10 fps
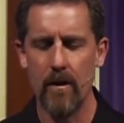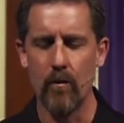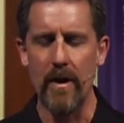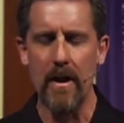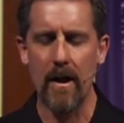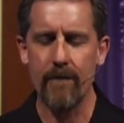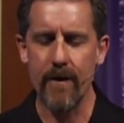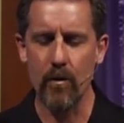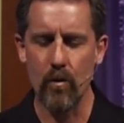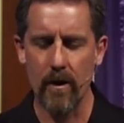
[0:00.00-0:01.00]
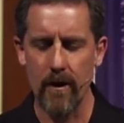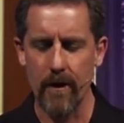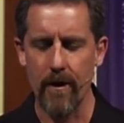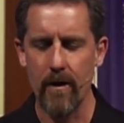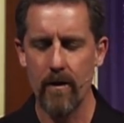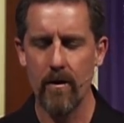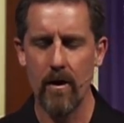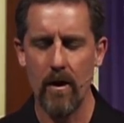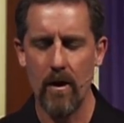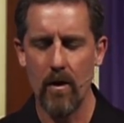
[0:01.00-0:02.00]
We love your word.
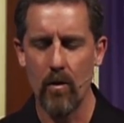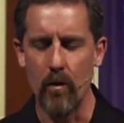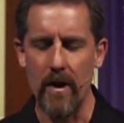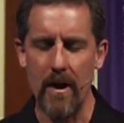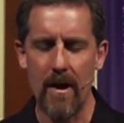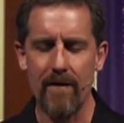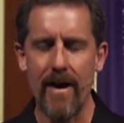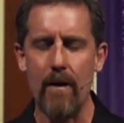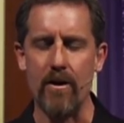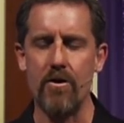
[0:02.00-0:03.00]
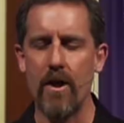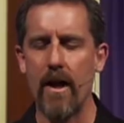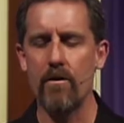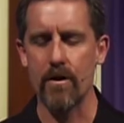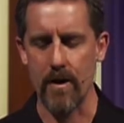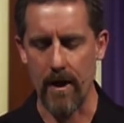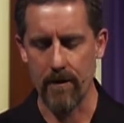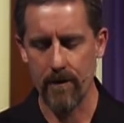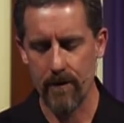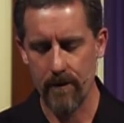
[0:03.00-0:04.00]
We love how it changes
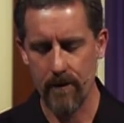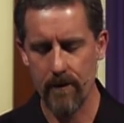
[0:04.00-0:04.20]
us.